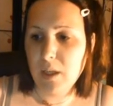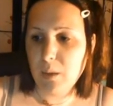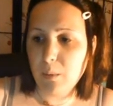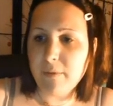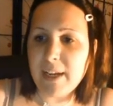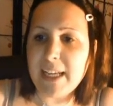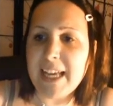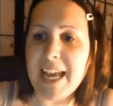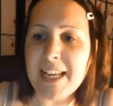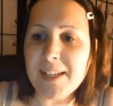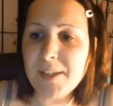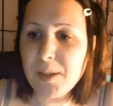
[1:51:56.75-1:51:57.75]
We're really
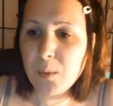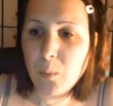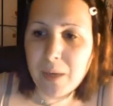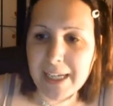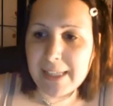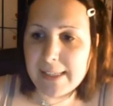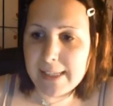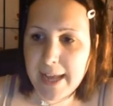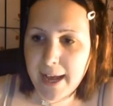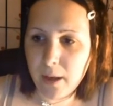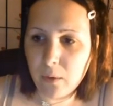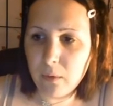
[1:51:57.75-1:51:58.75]
getting into the weeds
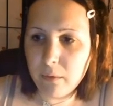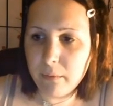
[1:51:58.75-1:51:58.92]
now.